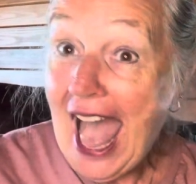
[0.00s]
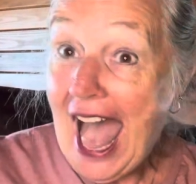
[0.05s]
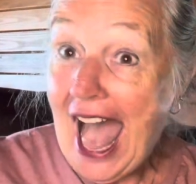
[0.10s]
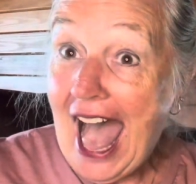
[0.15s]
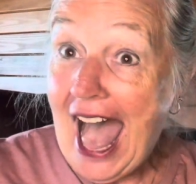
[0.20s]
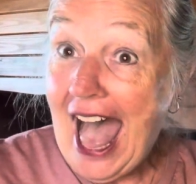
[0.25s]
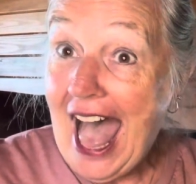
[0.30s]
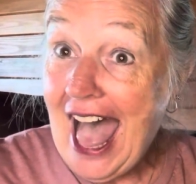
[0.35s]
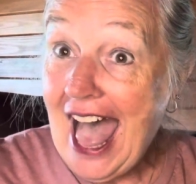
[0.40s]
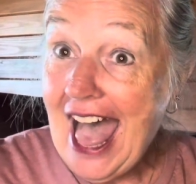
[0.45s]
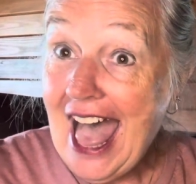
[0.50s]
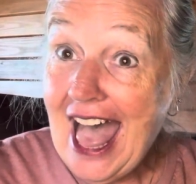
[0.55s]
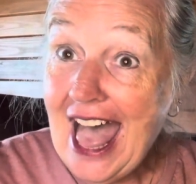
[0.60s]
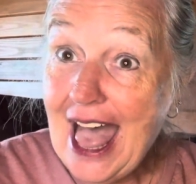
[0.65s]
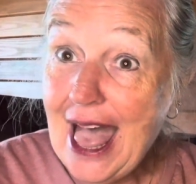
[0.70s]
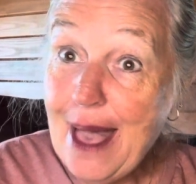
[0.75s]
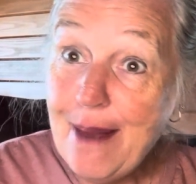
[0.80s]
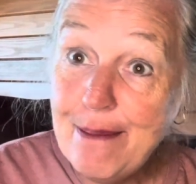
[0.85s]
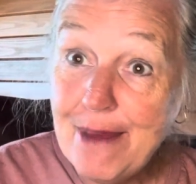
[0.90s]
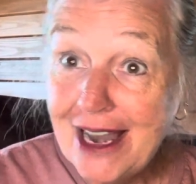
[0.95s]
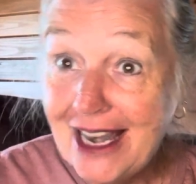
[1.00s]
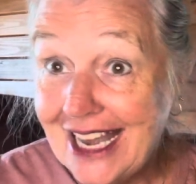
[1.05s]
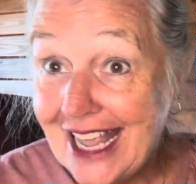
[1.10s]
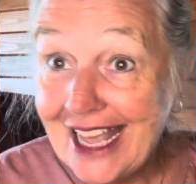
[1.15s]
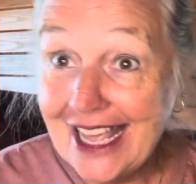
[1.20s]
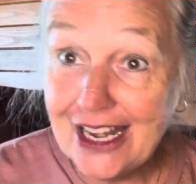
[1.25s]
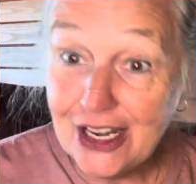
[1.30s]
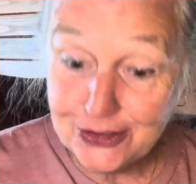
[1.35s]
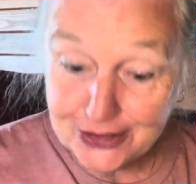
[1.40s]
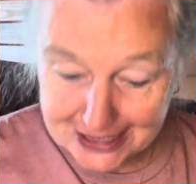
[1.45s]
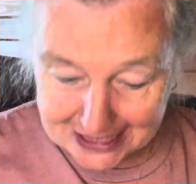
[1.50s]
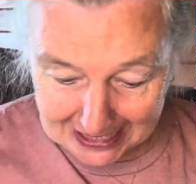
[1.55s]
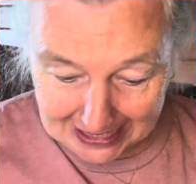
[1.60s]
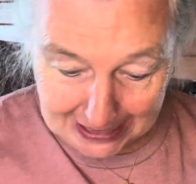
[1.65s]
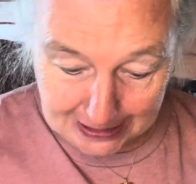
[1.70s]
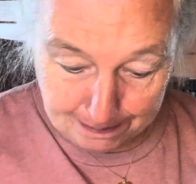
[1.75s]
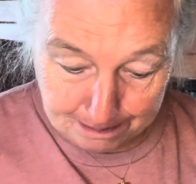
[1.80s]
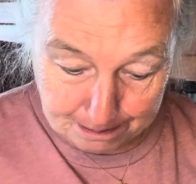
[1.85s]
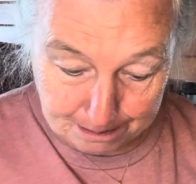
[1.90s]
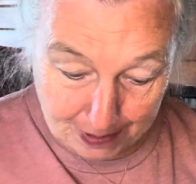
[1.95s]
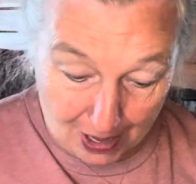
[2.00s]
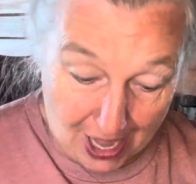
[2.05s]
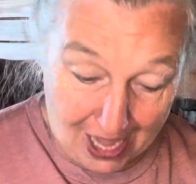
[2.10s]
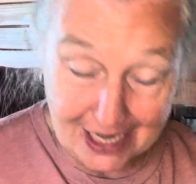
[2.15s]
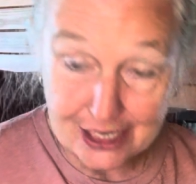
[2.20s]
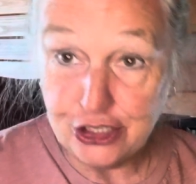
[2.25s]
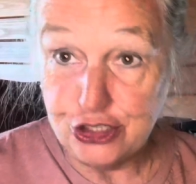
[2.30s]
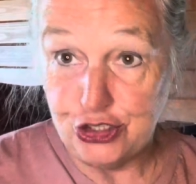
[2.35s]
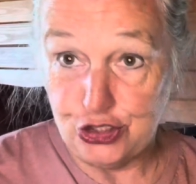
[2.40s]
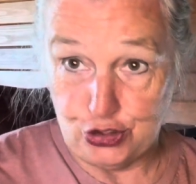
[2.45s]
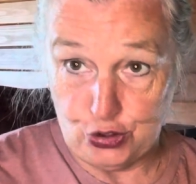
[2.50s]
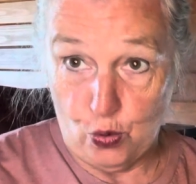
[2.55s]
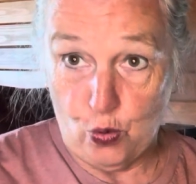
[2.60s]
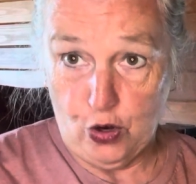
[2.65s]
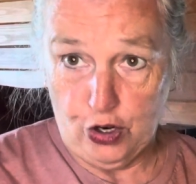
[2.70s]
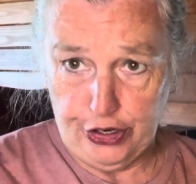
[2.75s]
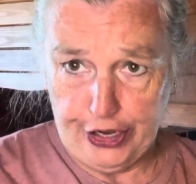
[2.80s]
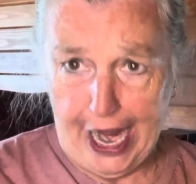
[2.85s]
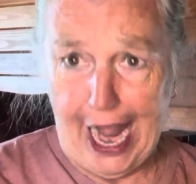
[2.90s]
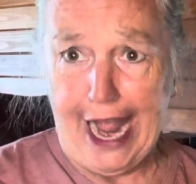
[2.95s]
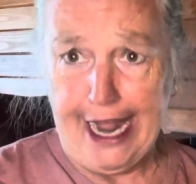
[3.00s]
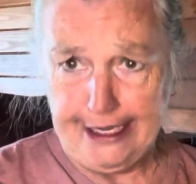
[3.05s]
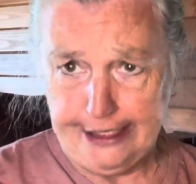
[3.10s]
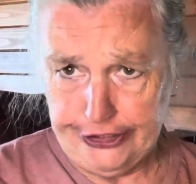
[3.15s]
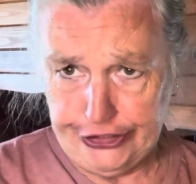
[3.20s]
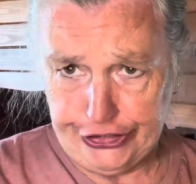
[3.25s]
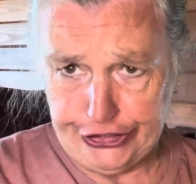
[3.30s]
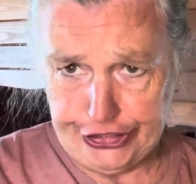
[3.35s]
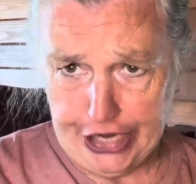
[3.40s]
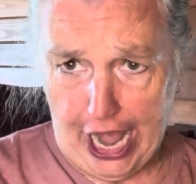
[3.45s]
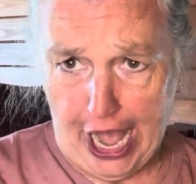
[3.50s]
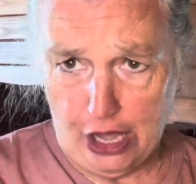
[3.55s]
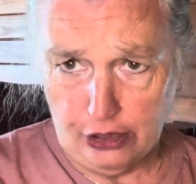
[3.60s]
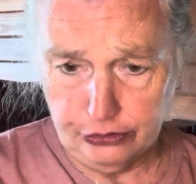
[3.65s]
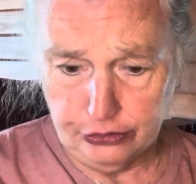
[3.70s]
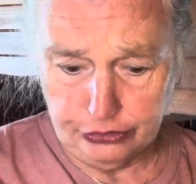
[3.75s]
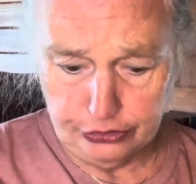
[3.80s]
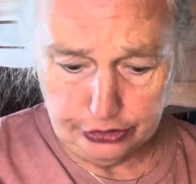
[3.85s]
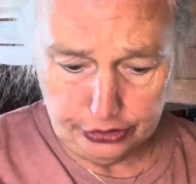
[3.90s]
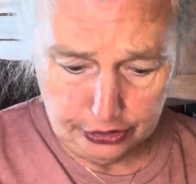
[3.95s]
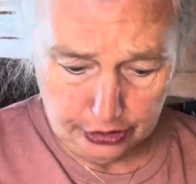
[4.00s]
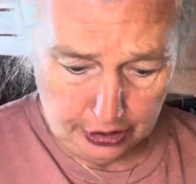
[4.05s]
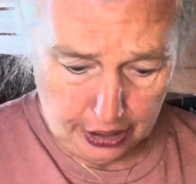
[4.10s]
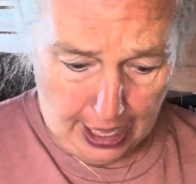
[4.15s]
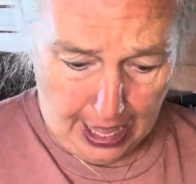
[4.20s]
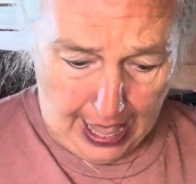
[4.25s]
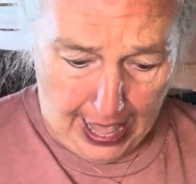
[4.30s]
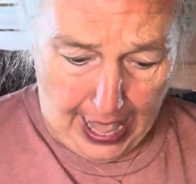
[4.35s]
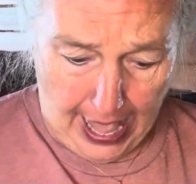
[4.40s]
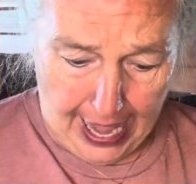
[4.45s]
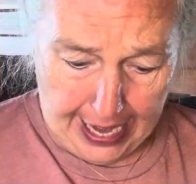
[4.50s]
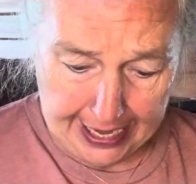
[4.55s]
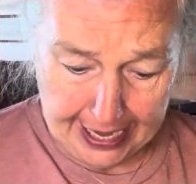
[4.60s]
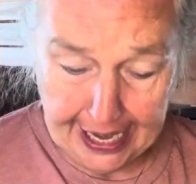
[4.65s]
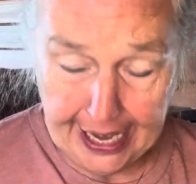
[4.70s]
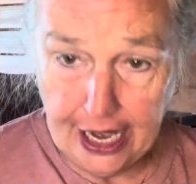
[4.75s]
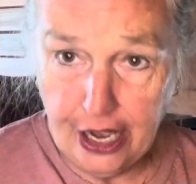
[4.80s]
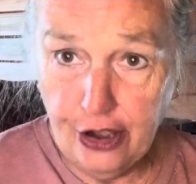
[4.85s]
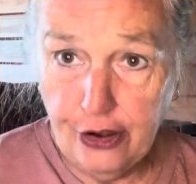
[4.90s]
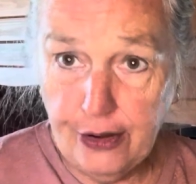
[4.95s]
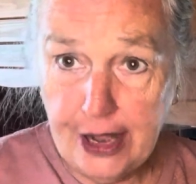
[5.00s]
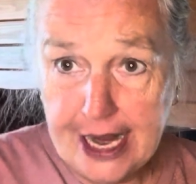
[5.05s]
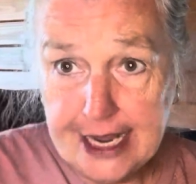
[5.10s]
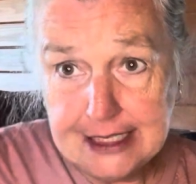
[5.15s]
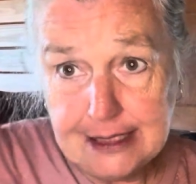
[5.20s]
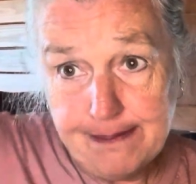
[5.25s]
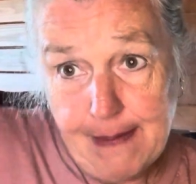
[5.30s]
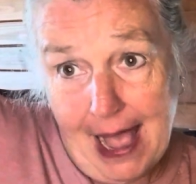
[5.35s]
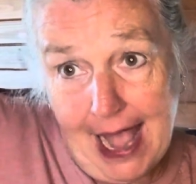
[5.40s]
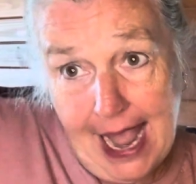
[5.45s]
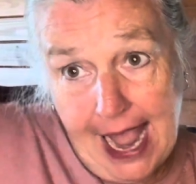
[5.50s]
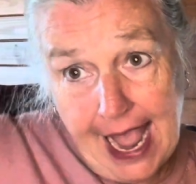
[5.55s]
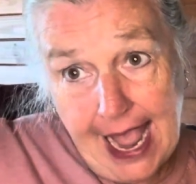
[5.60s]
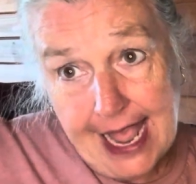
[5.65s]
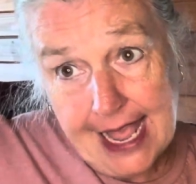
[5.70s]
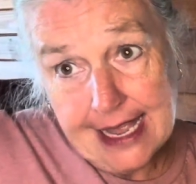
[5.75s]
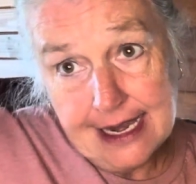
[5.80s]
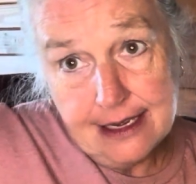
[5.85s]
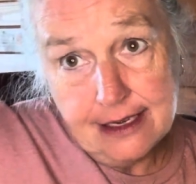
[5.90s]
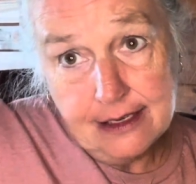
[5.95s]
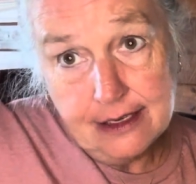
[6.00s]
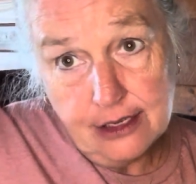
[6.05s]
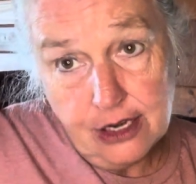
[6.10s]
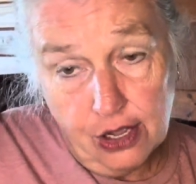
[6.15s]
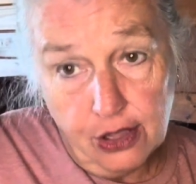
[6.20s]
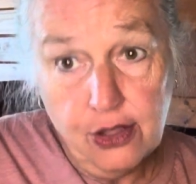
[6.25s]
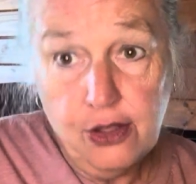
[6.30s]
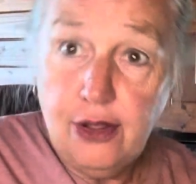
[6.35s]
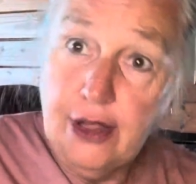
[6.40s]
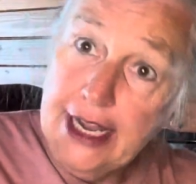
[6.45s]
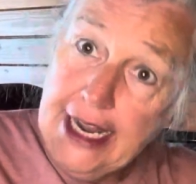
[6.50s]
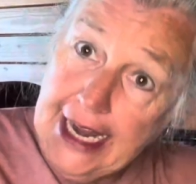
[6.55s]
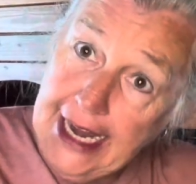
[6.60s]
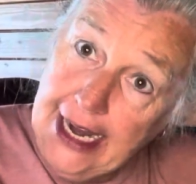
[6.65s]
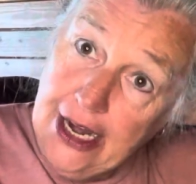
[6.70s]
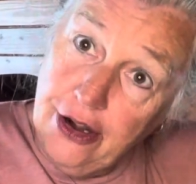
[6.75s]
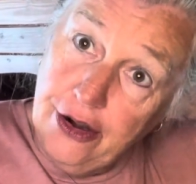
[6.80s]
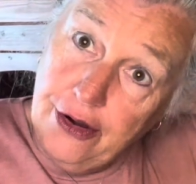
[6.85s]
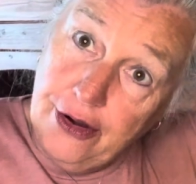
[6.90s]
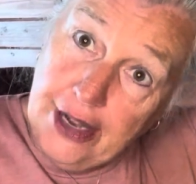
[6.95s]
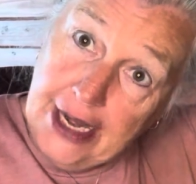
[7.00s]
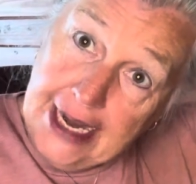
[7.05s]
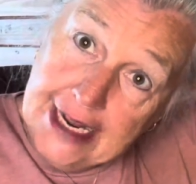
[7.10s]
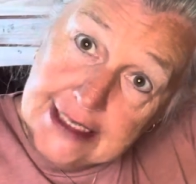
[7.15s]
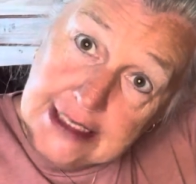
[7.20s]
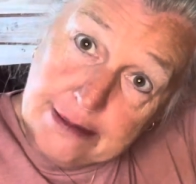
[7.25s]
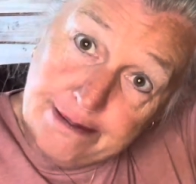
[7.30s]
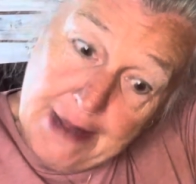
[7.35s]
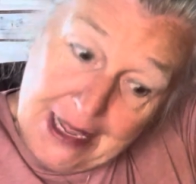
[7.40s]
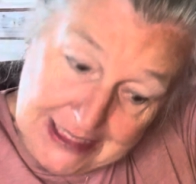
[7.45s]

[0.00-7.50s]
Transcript: I'm a little teapot, short and stout. Here is my handle, here is my